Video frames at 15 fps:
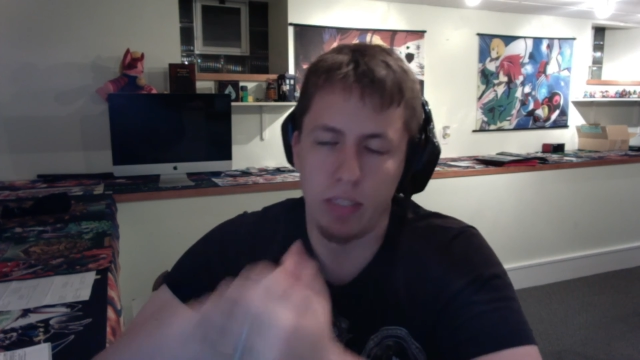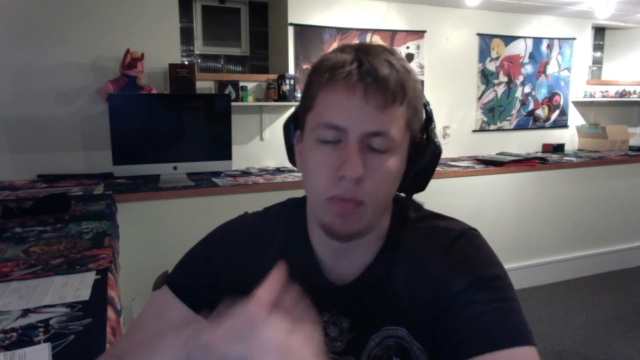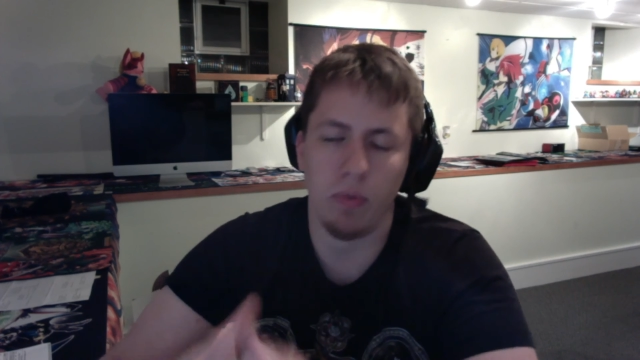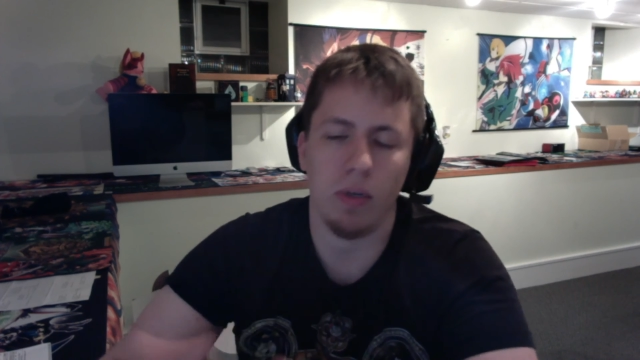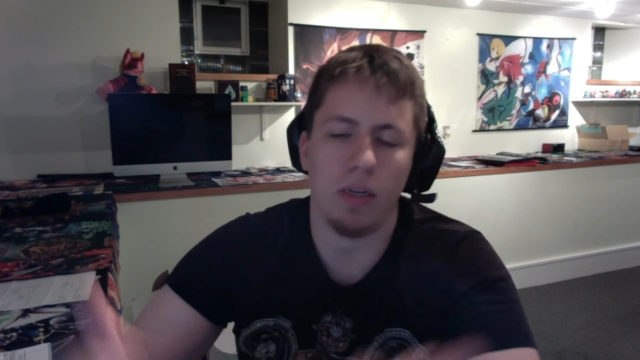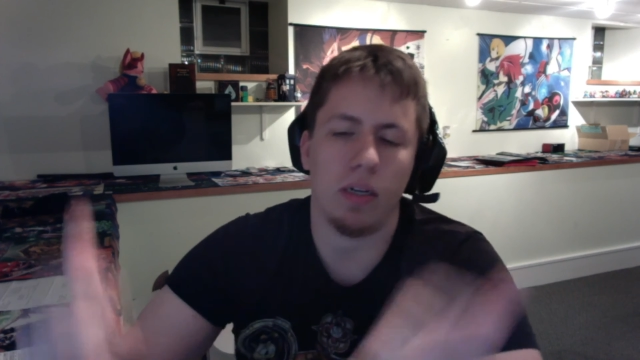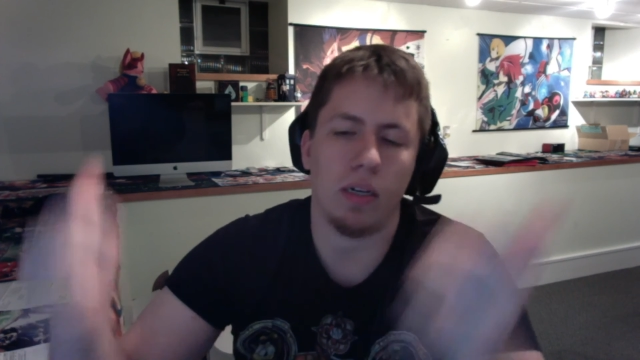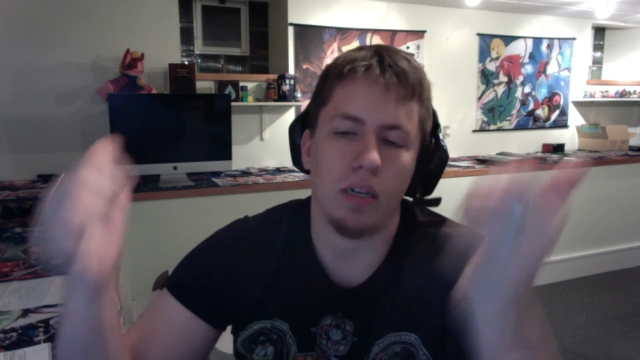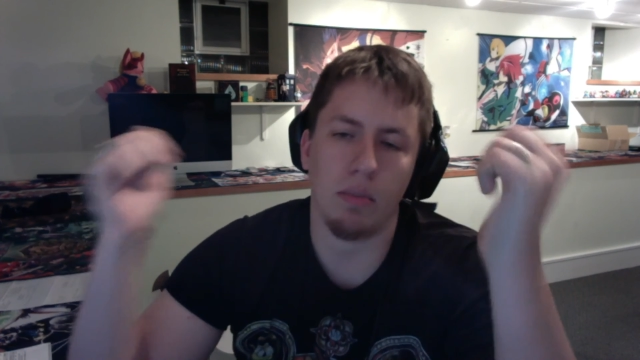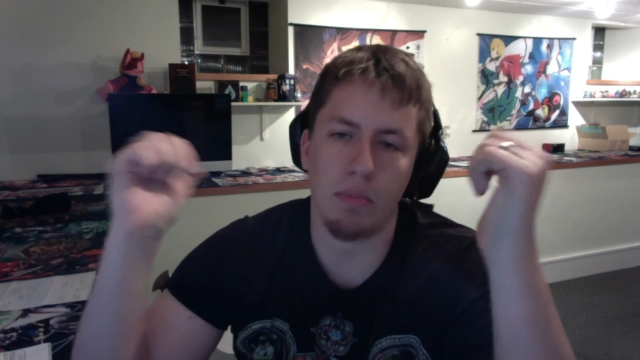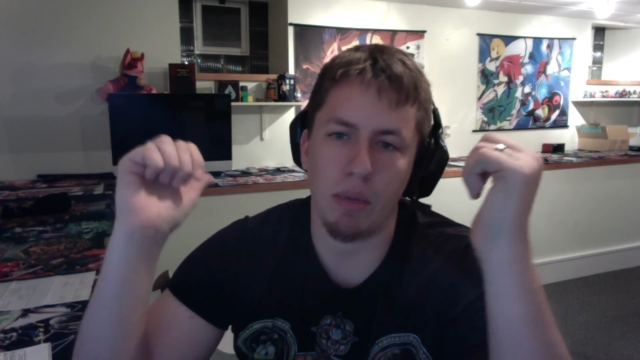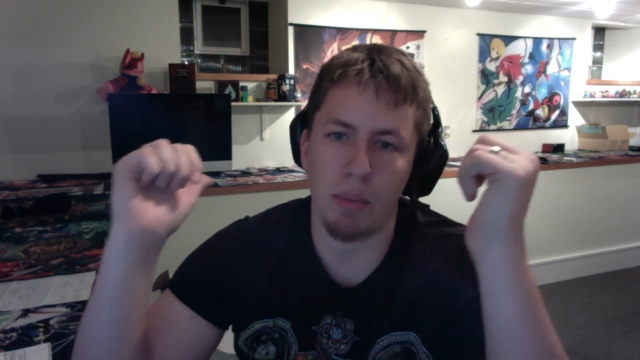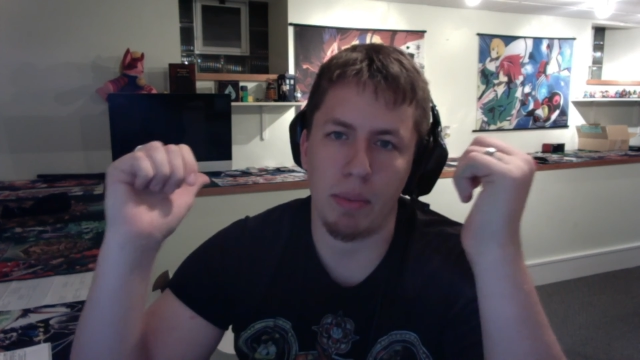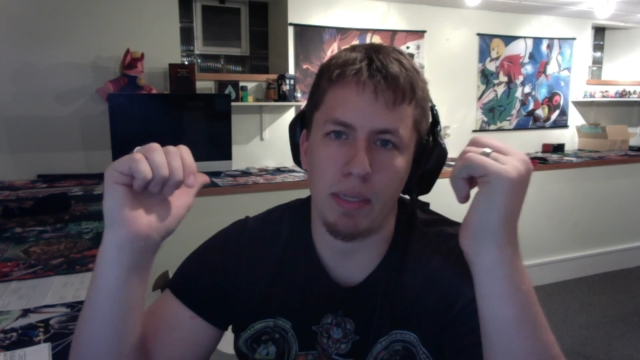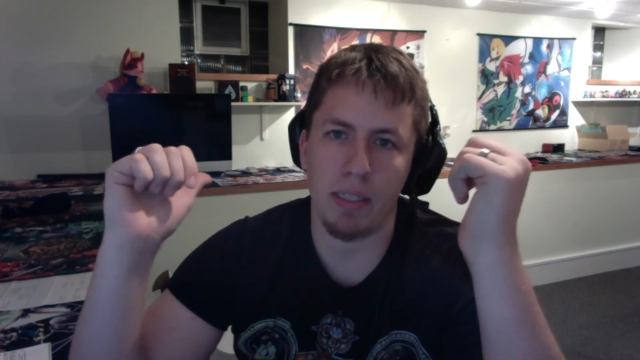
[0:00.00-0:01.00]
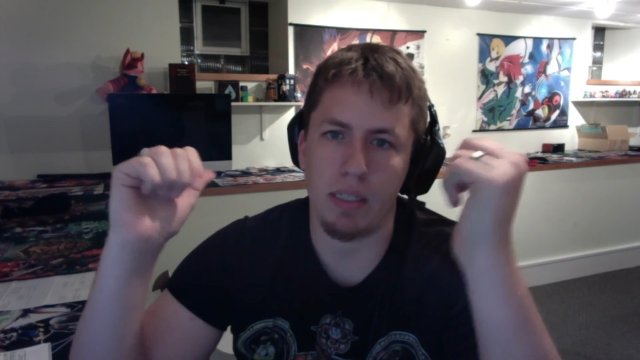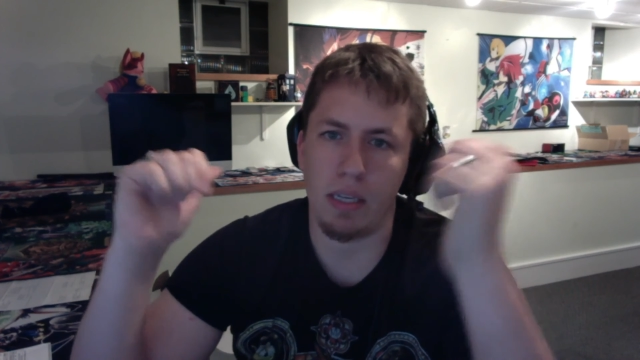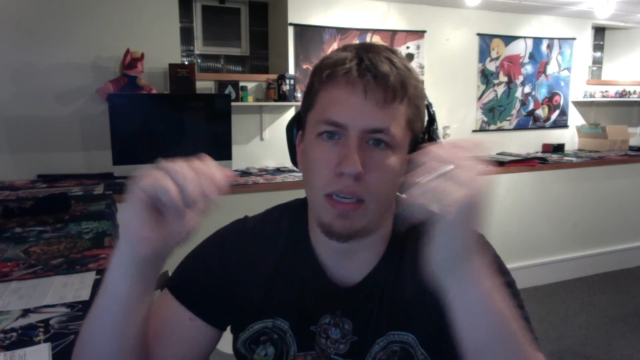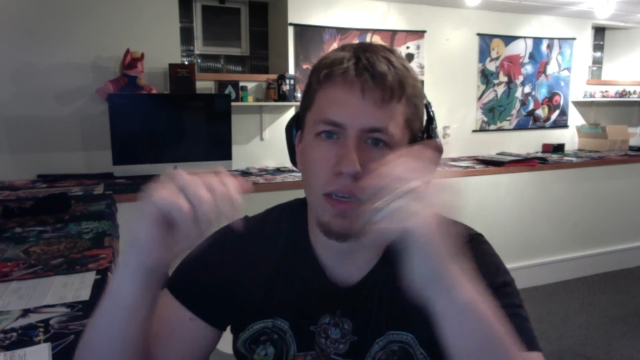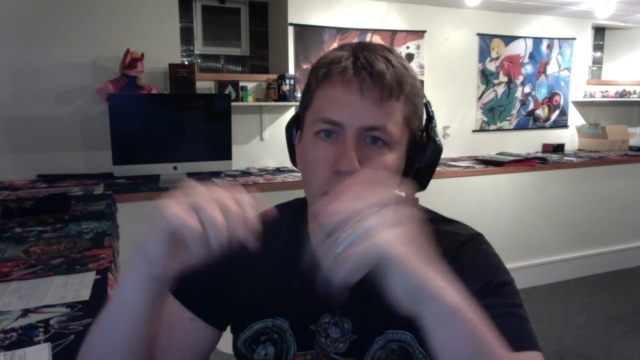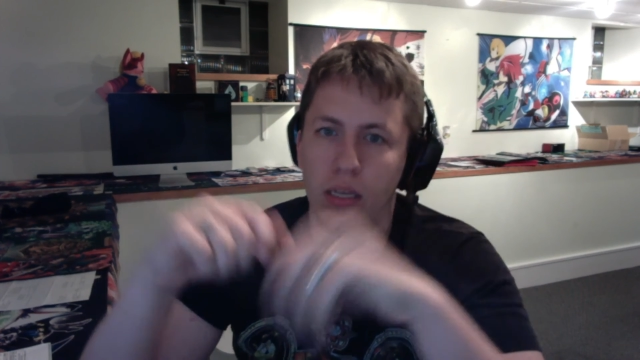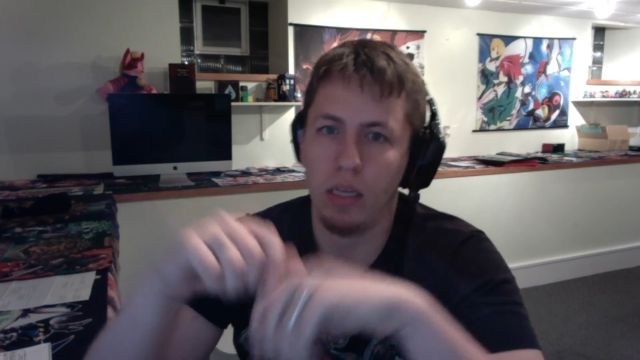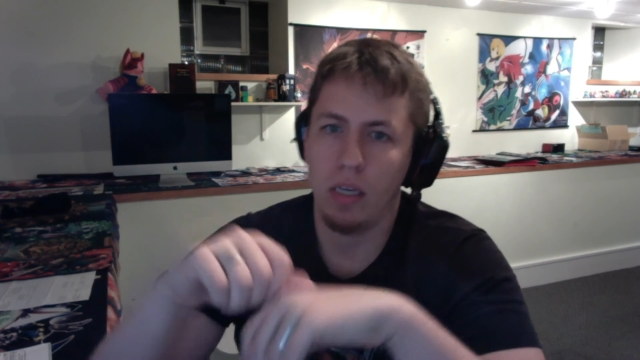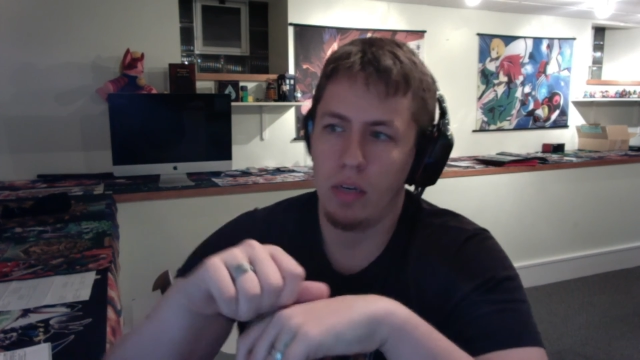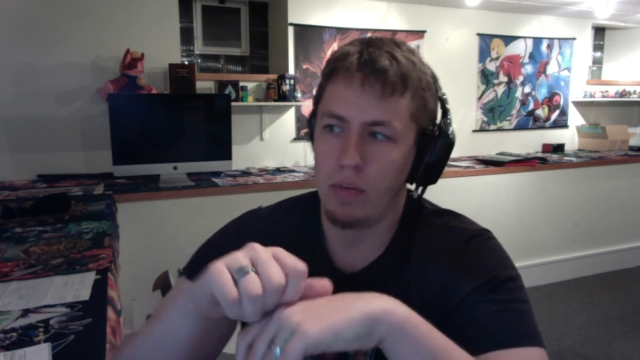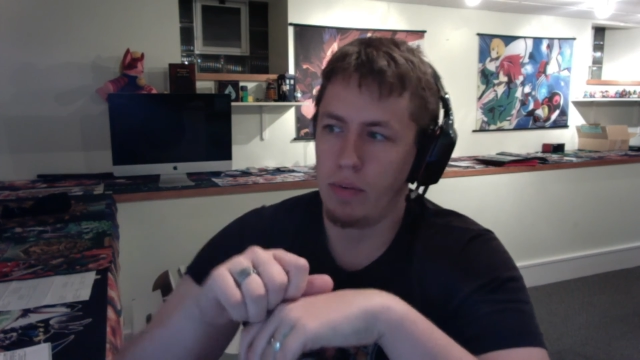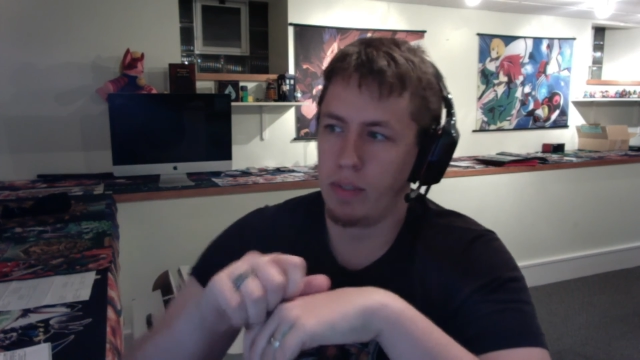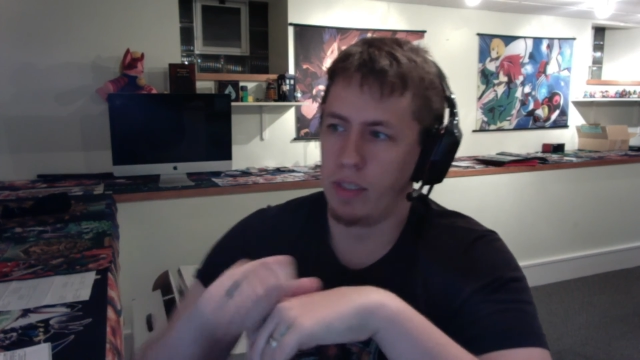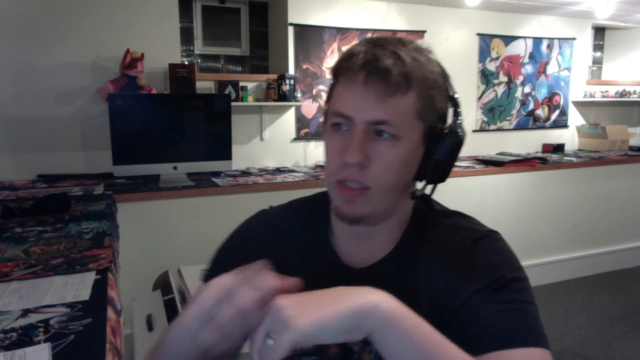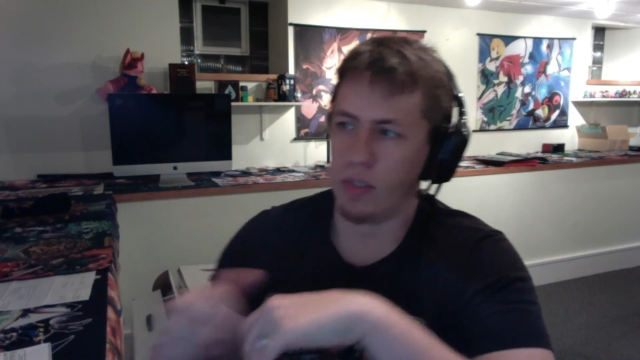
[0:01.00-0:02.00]
on my PC, which is
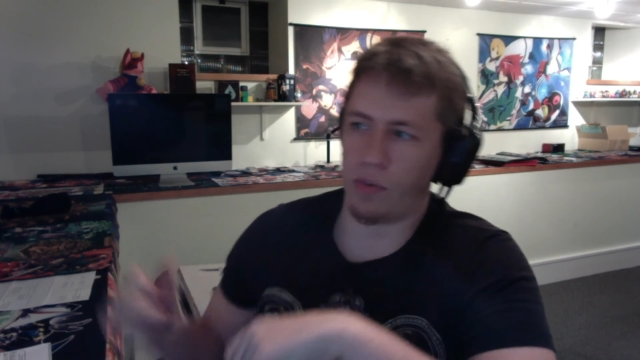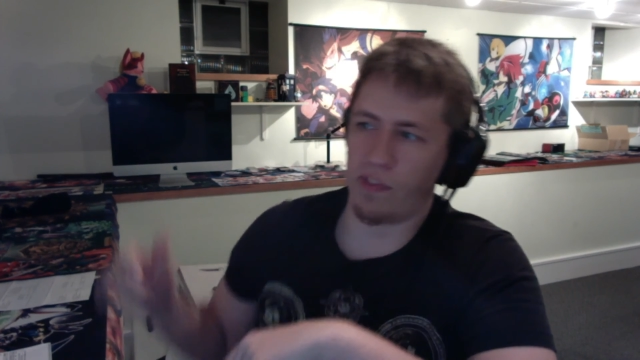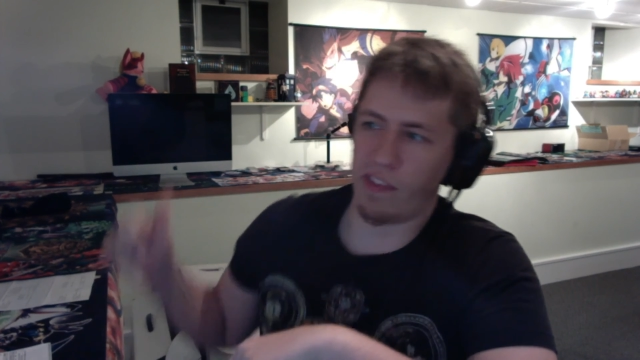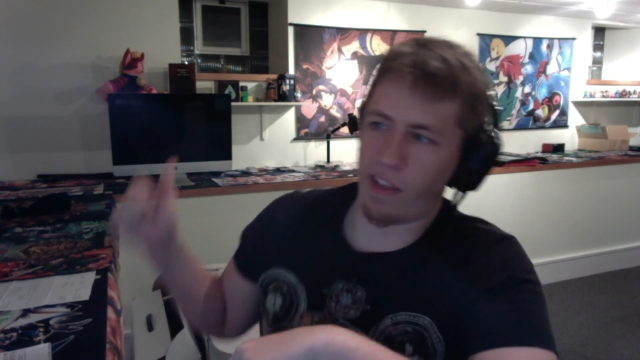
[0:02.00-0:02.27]
over there.